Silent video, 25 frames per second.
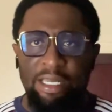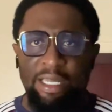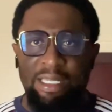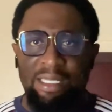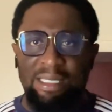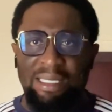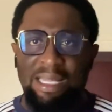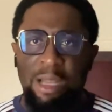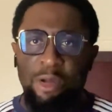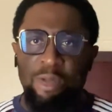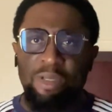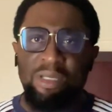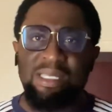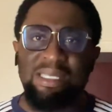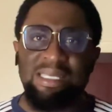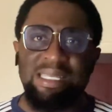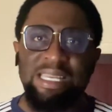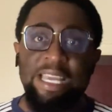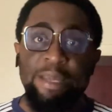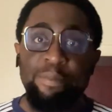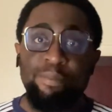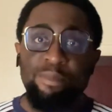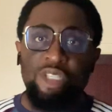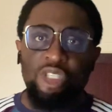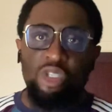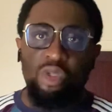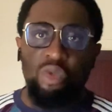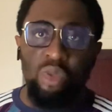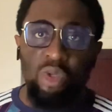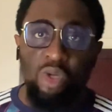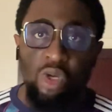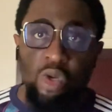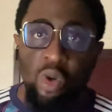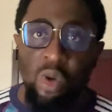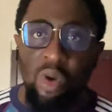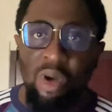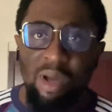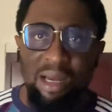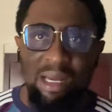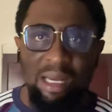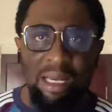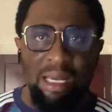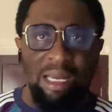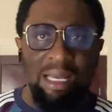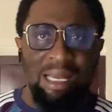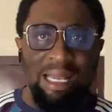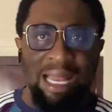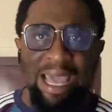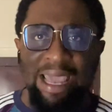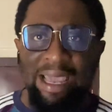now seems to look
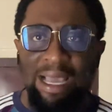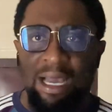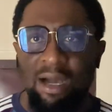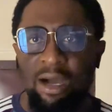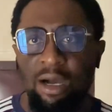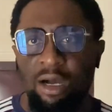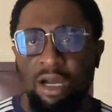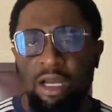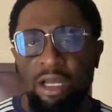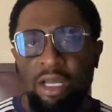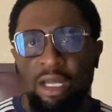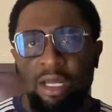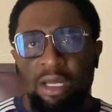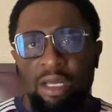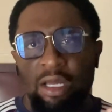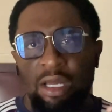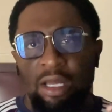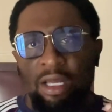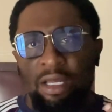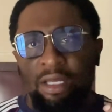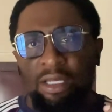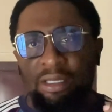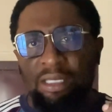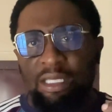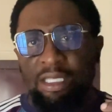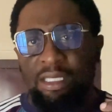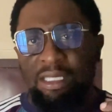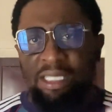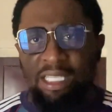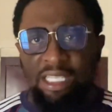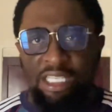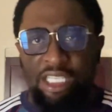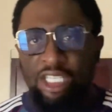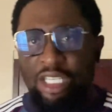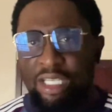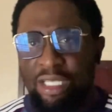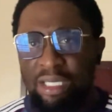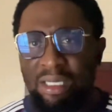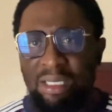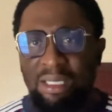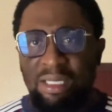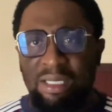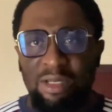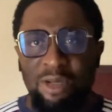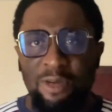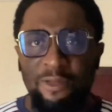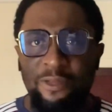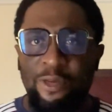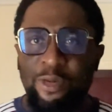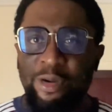like the teachings
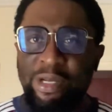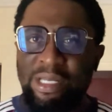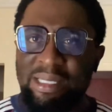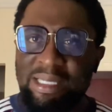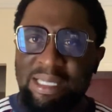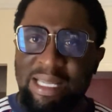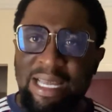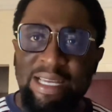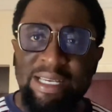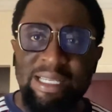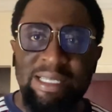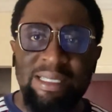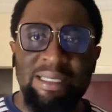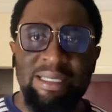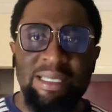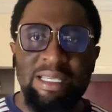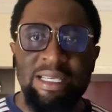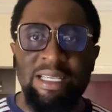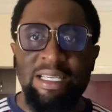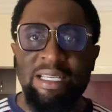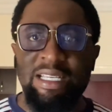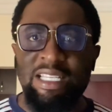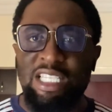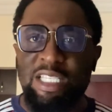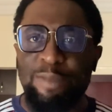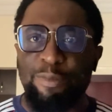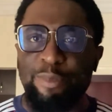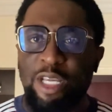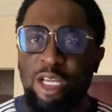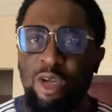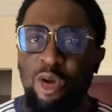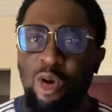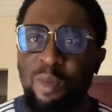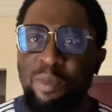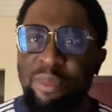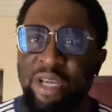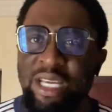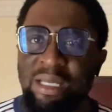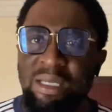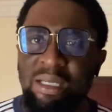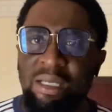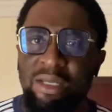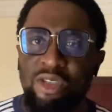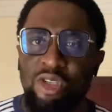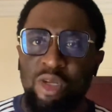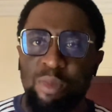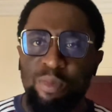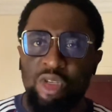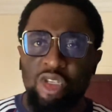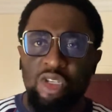of Christianity, it's becoming
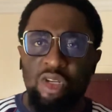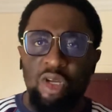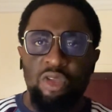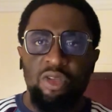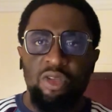some sort